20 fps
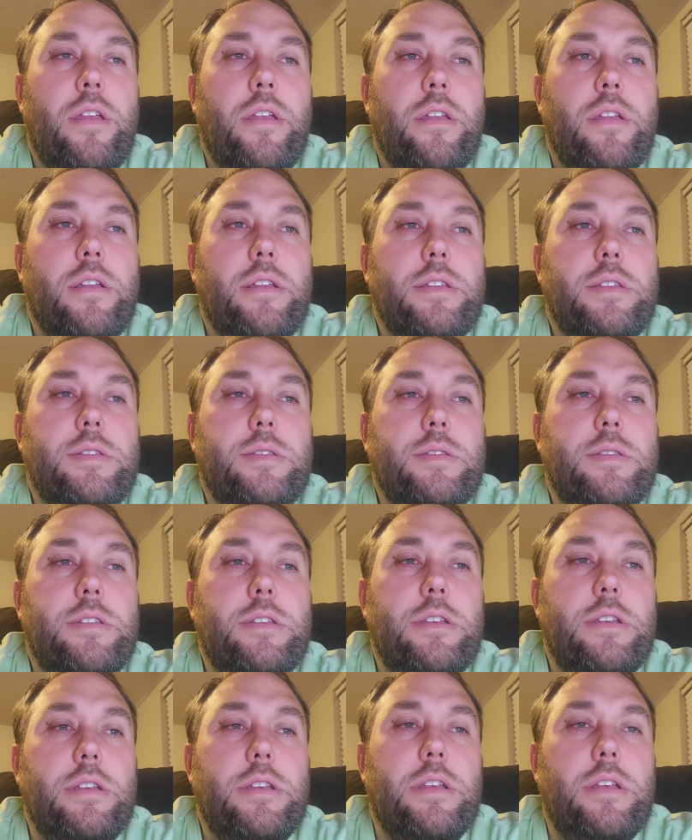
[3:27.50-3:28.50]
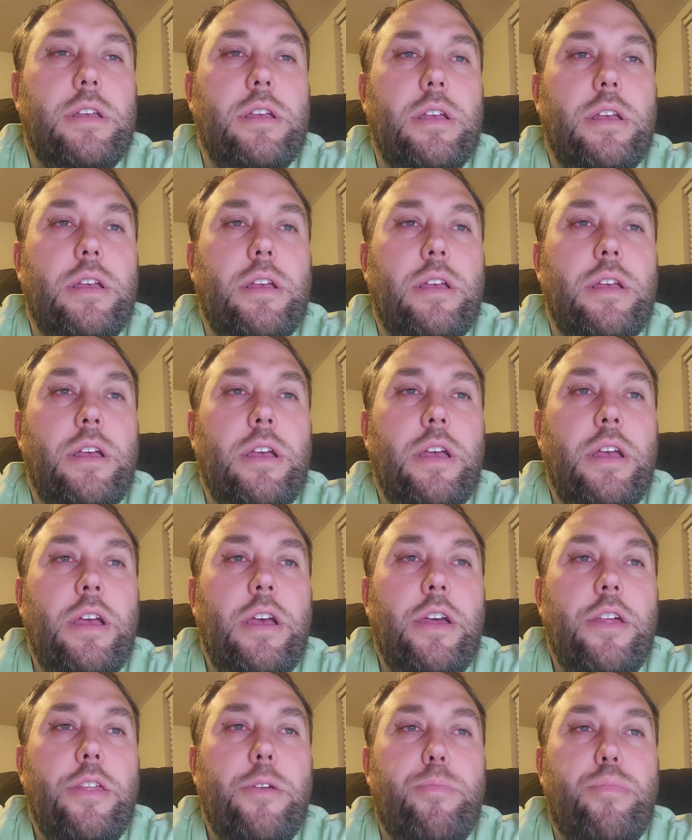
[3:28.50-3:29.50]
Let's see.
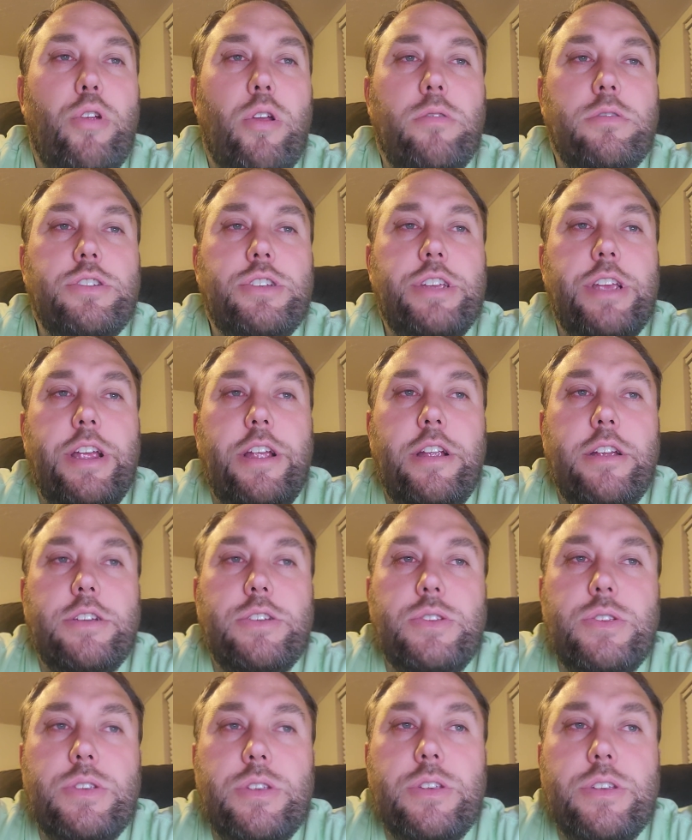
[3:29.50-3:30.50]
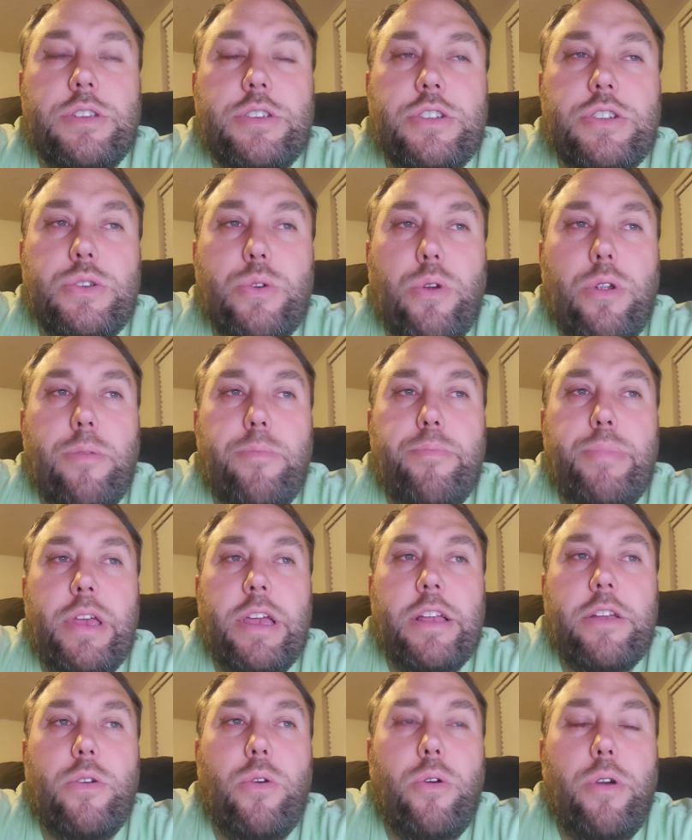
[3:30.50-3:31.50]
The ProShares Short
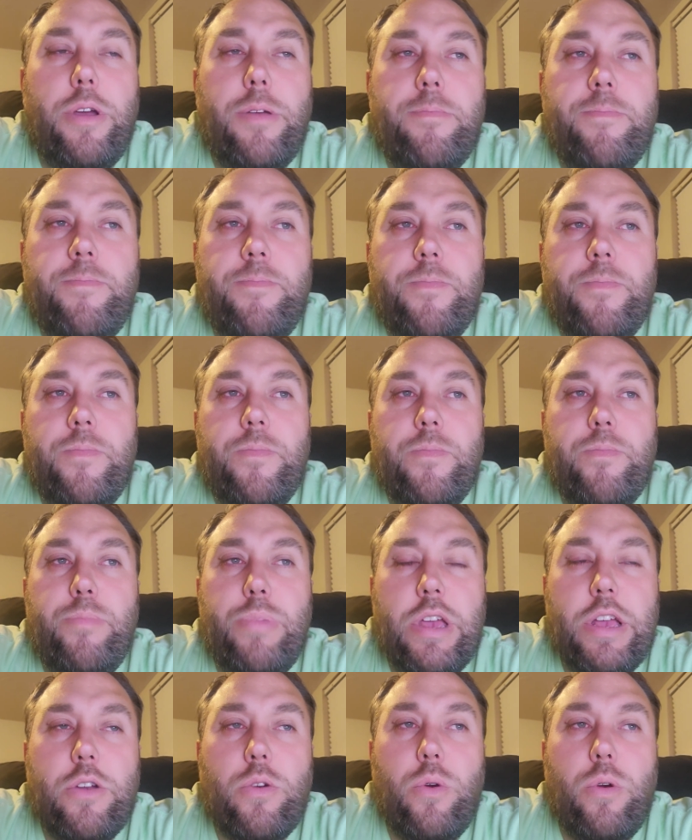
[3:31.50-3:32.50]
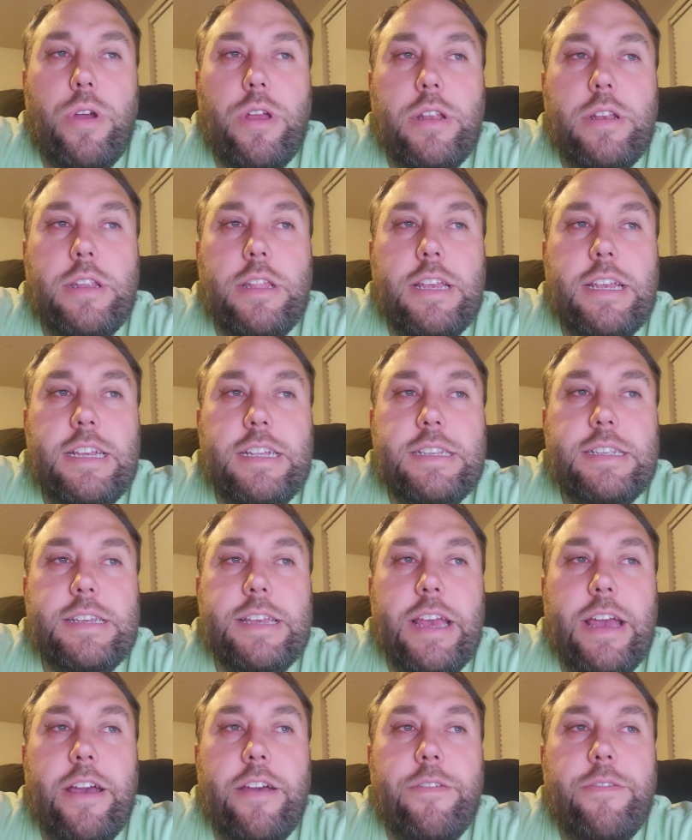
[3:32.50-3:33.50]
Bitcoin
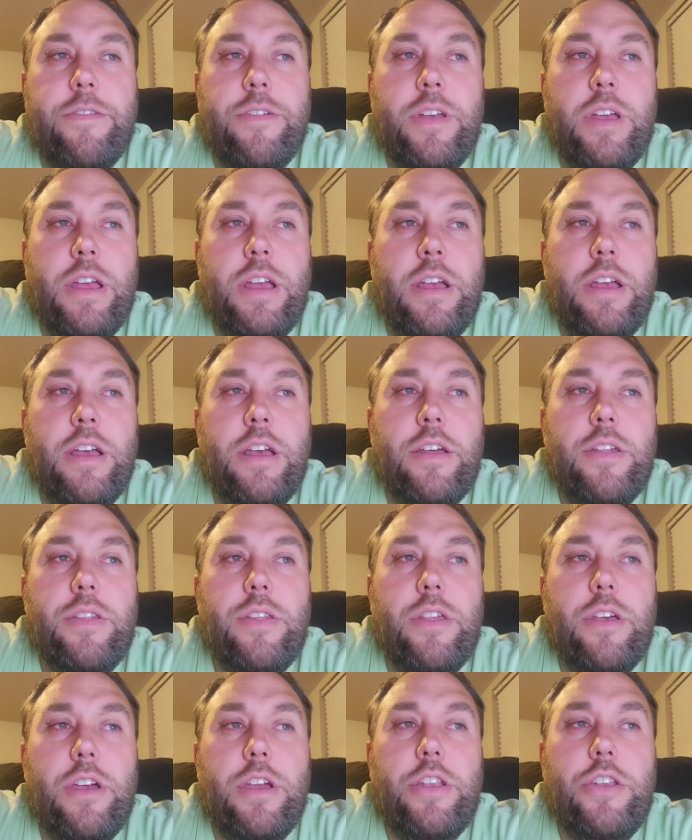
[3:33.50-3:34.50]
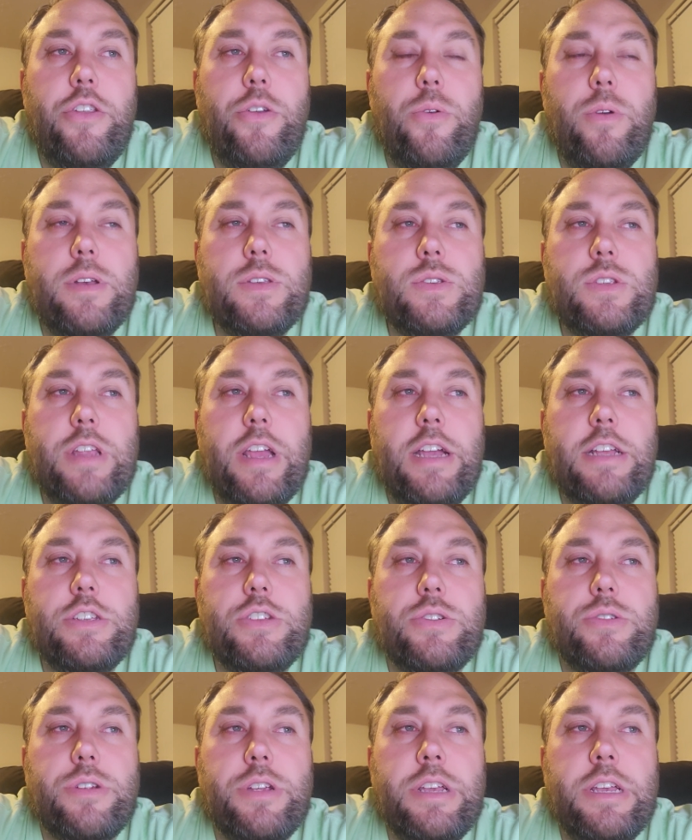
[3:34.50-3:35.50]
ETF, the newest
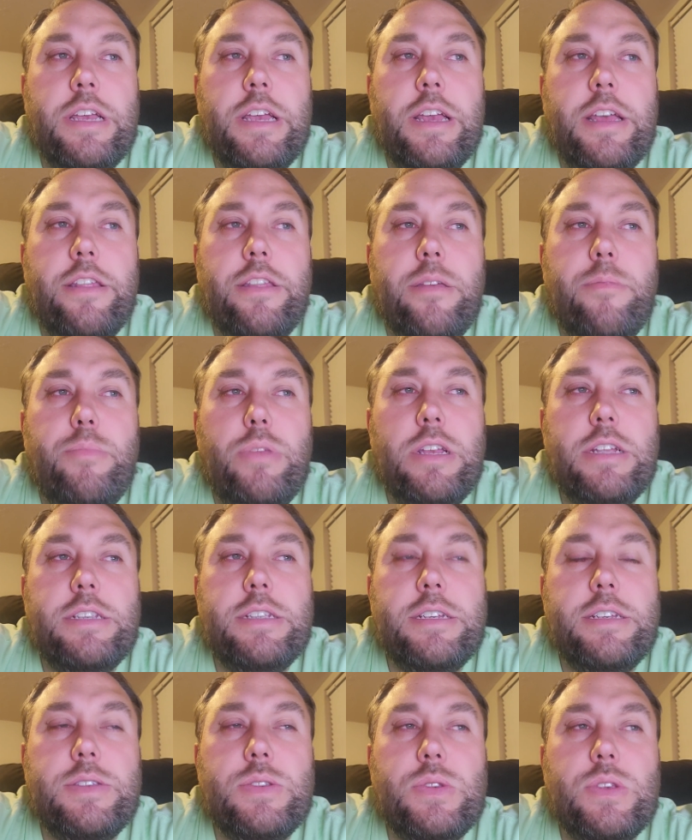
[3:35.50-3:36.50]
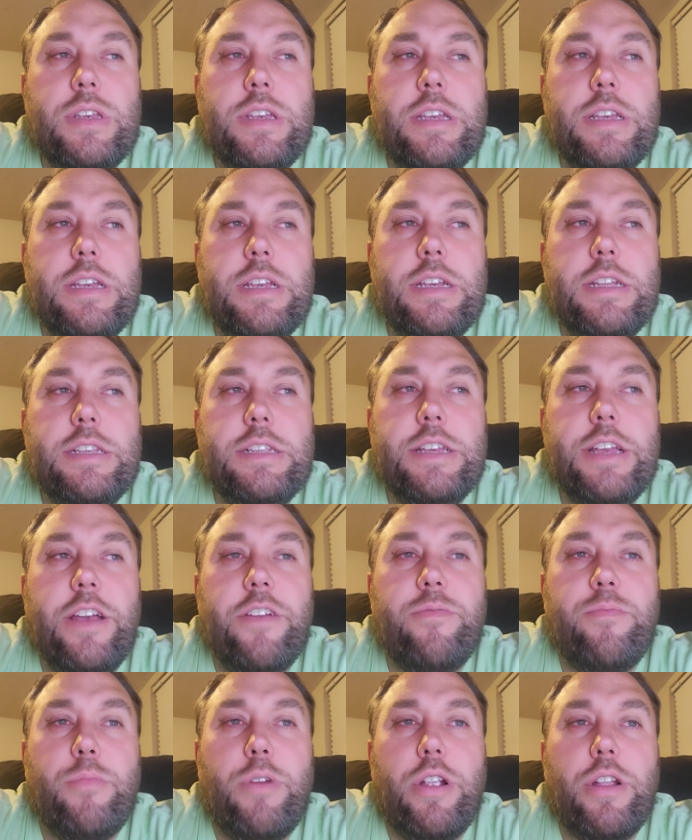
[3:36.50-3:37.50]
entry in the BTC
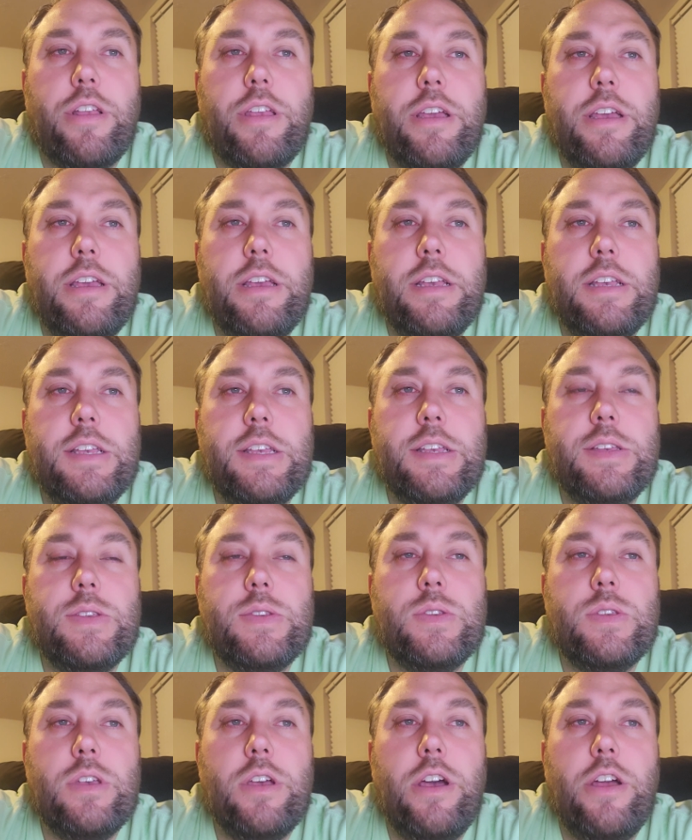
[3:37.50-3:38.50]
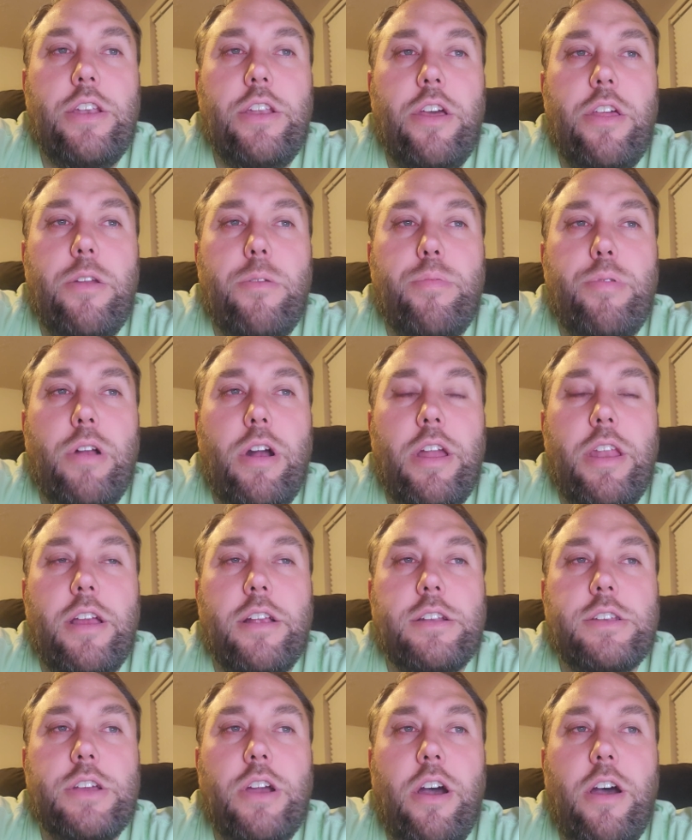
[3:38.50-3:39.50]
ETF market, is another
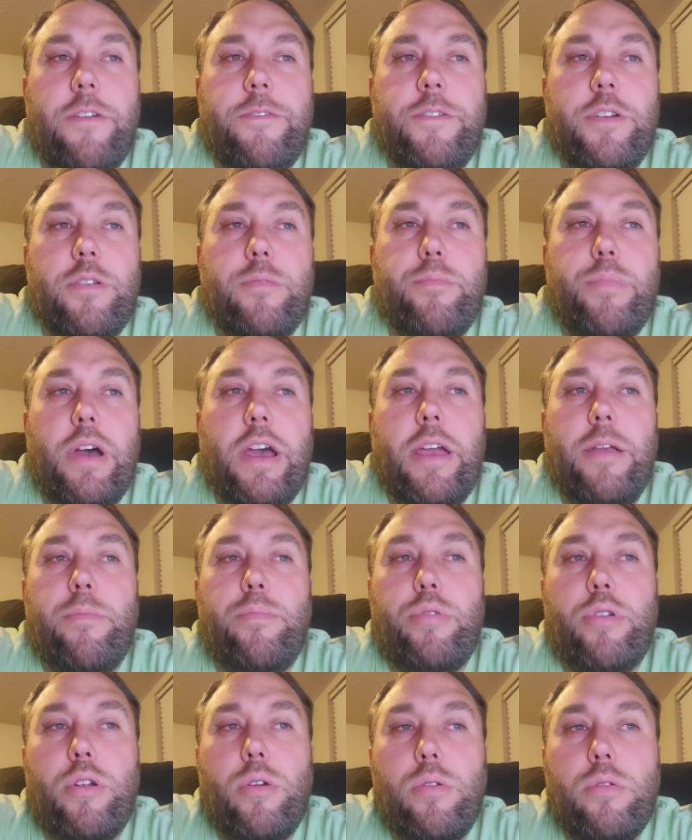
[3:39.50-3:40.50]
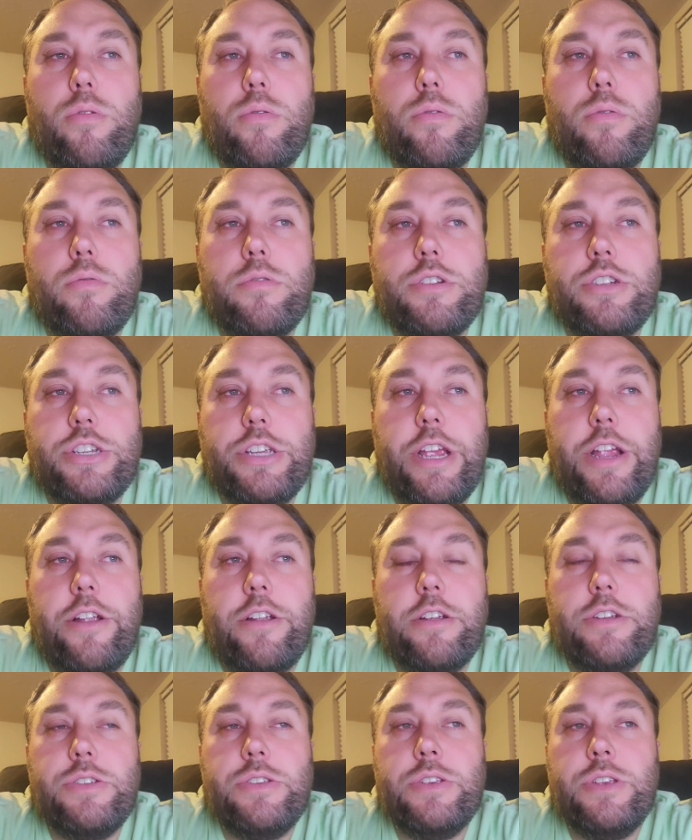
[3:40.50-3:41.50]
product offered by
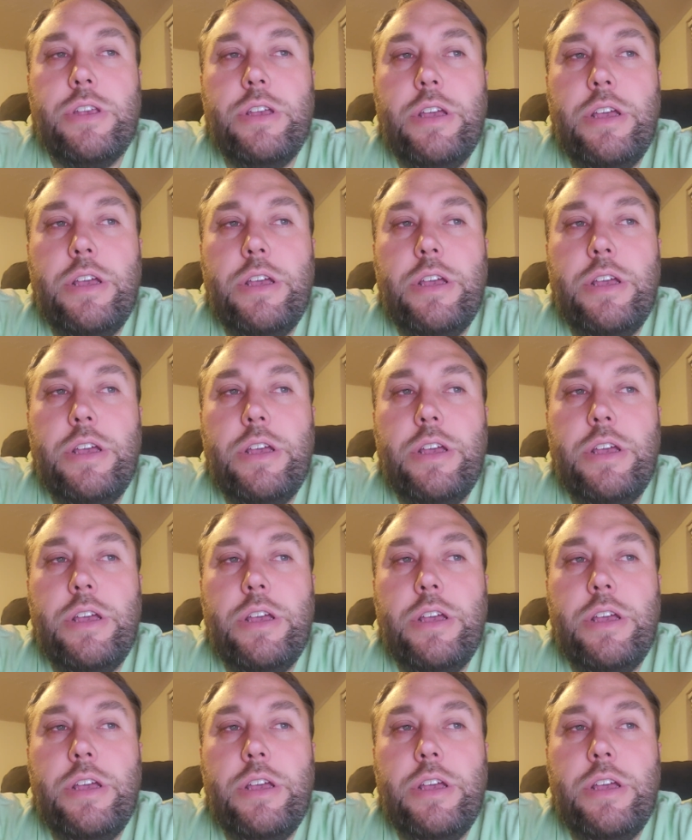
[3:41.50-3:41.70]
ProShares.